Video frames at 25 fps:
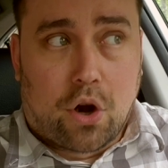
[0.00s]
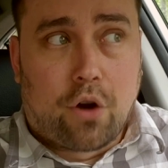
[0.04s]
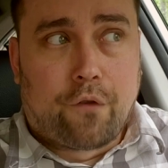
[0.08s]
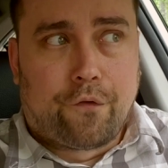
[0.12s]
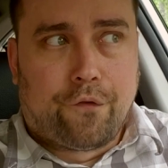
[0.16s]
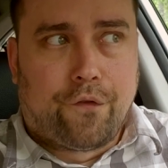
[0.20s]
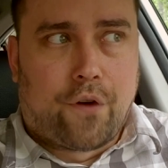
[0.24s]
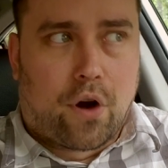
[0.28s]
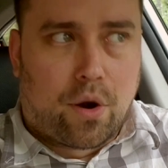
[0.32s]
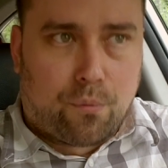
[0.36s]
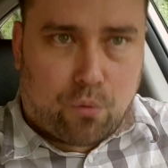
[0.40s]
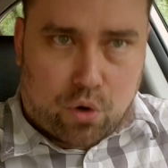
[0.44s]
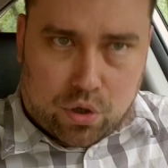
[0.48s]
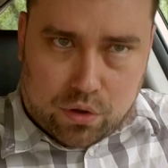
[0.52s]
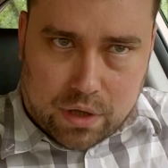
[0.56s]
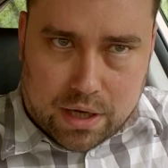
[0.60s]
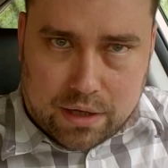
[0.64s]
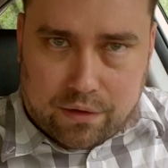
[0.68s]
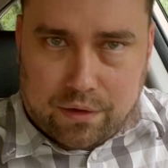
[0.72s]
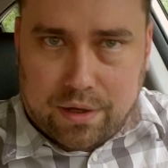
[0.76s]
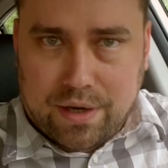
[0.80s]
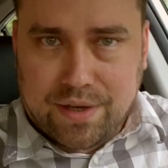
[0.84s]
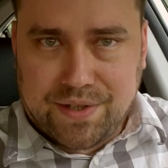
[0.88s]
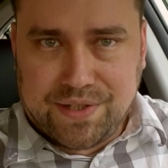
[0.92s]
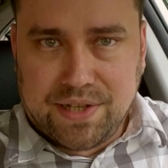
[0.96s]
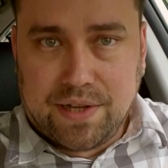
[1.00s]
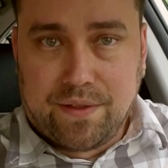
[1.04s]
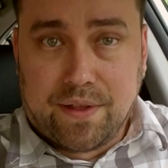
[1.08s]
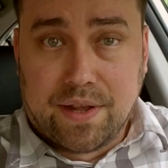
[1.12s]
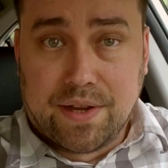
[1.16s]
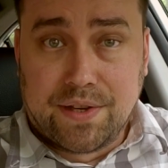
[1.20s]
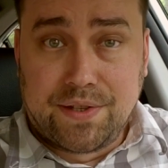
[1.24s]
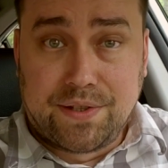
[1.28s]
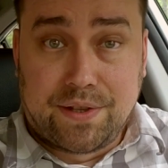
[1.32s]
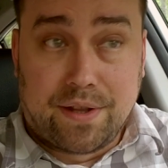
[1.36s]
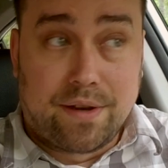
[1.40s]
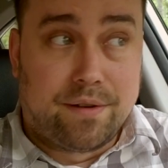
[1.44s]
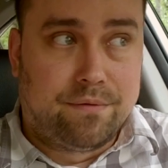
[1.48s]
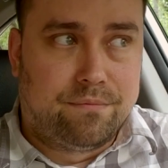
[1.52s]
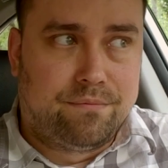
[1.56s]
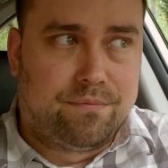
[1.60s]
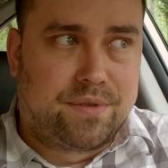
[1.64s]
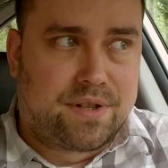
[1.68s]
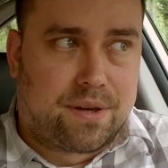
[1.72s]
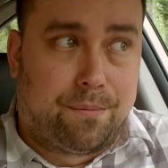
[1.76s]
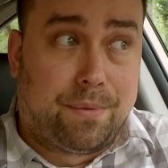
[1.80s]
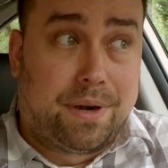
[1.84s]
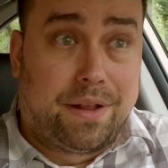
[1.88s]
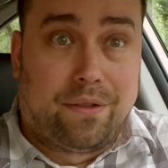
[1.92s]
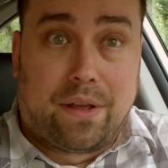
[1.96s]
are far more likely to see this than
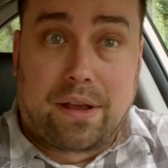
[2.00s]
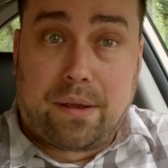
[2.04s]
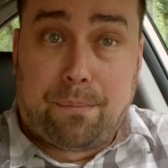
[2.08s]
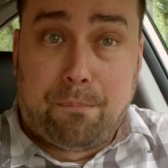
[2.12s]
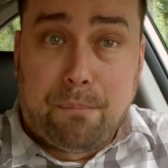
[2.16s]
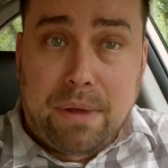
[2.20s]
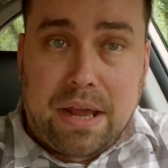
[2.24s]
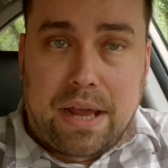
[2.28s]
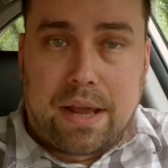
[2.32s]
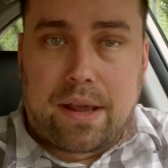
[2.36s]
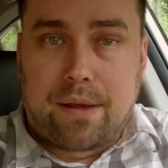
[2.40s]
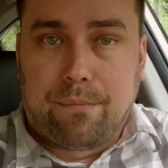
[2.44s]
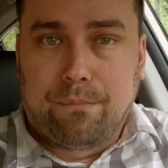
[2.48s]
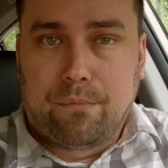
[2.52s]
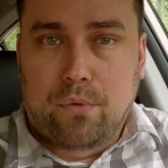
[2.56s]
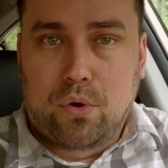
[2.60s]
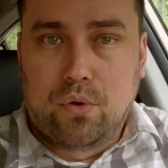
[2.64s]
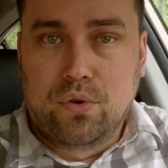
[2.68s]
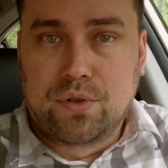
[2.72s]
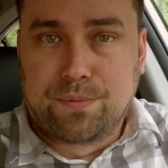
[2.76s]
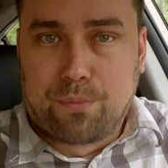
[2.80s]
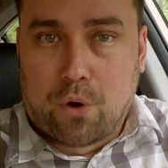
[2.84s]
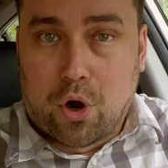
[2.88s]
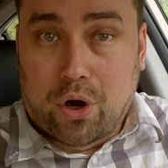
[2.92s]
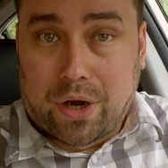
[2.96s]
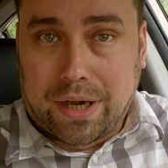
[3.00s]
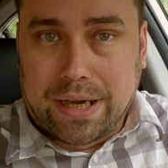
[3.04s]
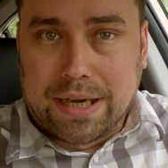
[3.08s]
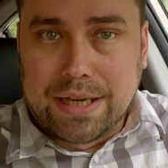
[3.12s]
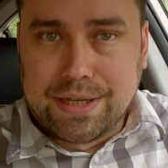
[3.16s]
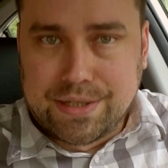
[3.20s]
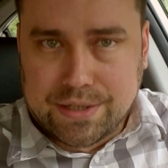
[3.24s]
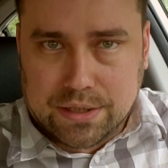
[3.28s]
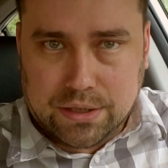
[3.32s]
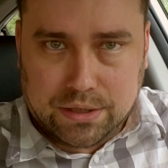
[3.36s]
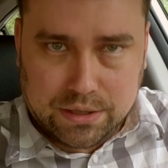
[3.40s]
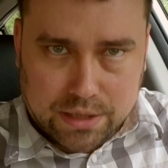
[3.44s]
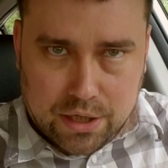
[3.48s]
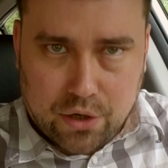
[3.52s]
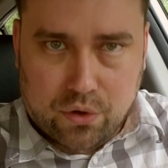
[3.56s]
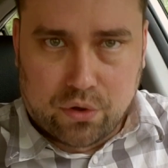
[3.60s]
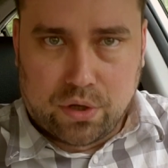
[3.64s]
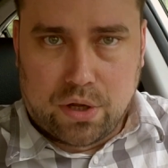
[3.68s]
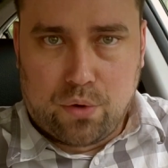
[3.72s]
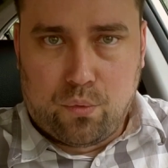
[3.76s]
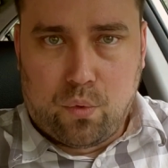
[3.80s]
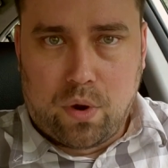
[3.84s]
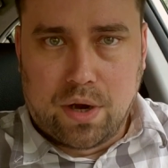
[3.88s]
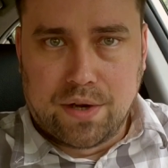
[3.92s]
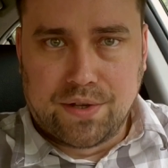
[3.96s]
somebody like me, whose market is
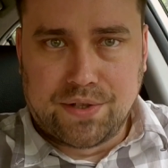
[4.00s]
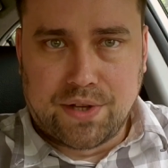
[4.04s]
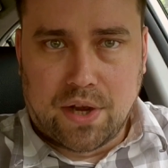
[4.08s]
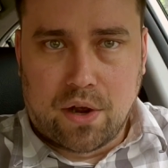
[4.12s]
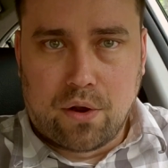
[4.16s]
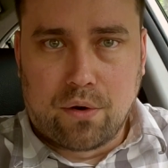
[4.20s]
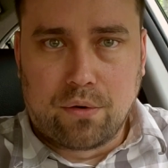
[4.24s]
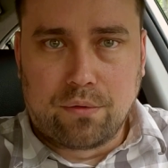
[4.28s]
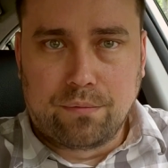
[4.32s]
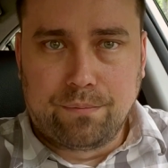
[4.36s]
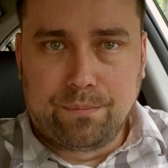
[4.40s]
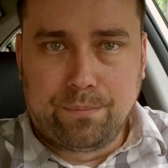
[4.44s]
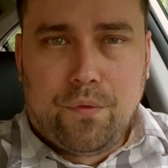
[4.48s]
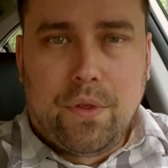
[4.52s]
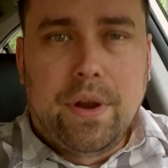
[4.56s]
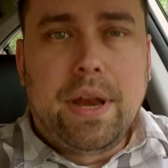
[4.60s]
literally one zone.